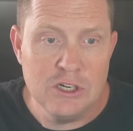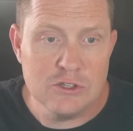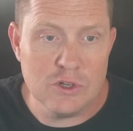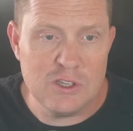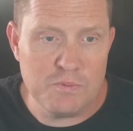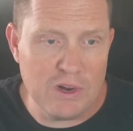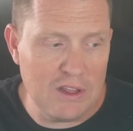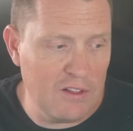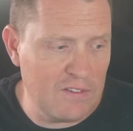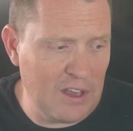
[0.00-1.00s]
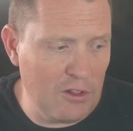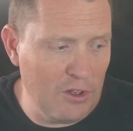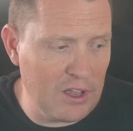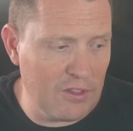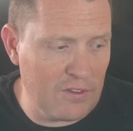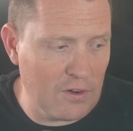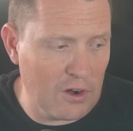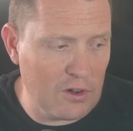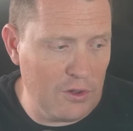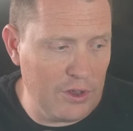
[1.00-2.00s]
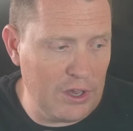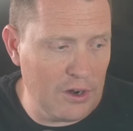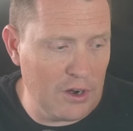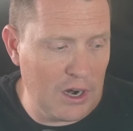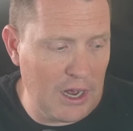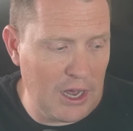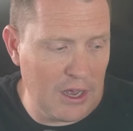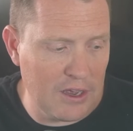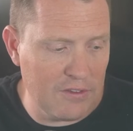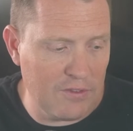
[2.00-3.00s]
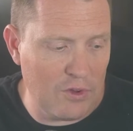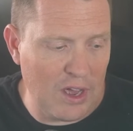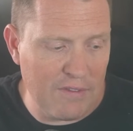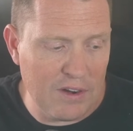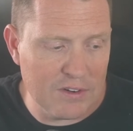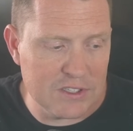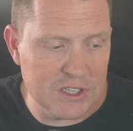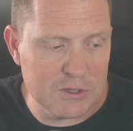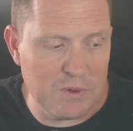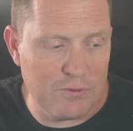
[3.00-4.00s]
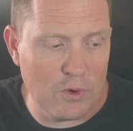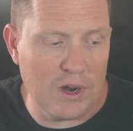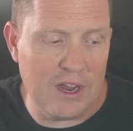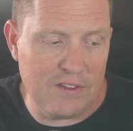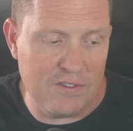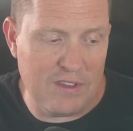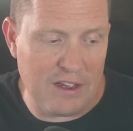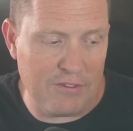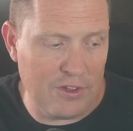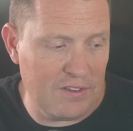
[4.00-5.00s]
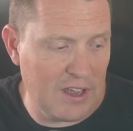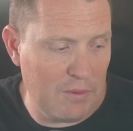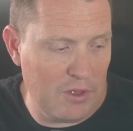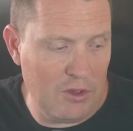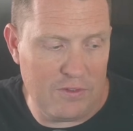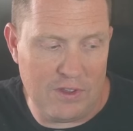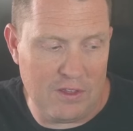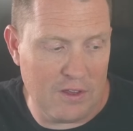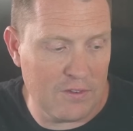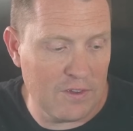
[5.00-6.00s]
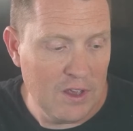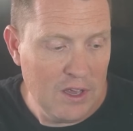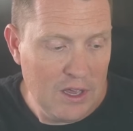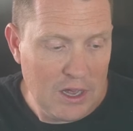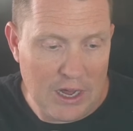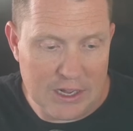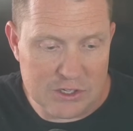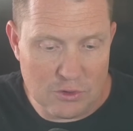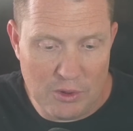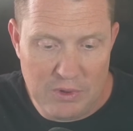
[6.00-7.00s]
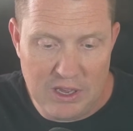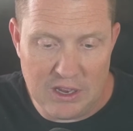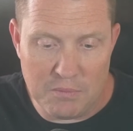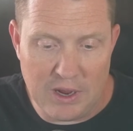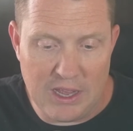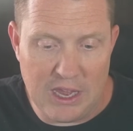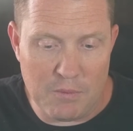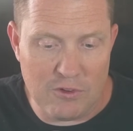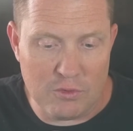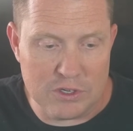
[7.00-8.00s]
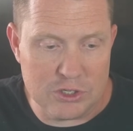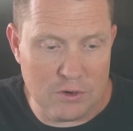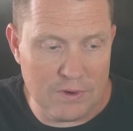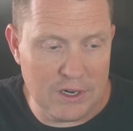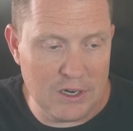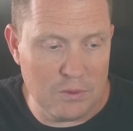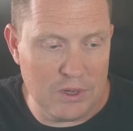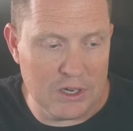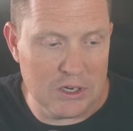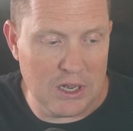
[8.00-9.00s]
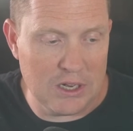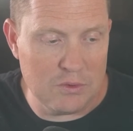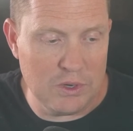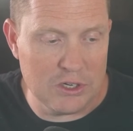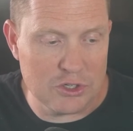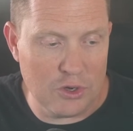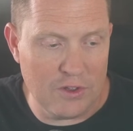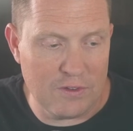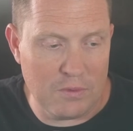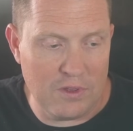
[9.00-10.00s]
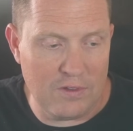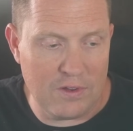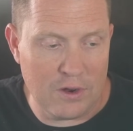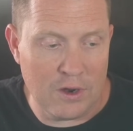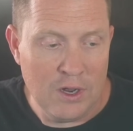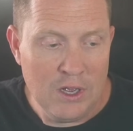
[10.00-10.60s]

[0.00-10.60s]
So let's break, let's take a look at this article here, because uh, if you haven't ever seen this before, it's definitely time that you see this. Uh, so let me get my camera switched over here, and we can uh, we can show you some of these here.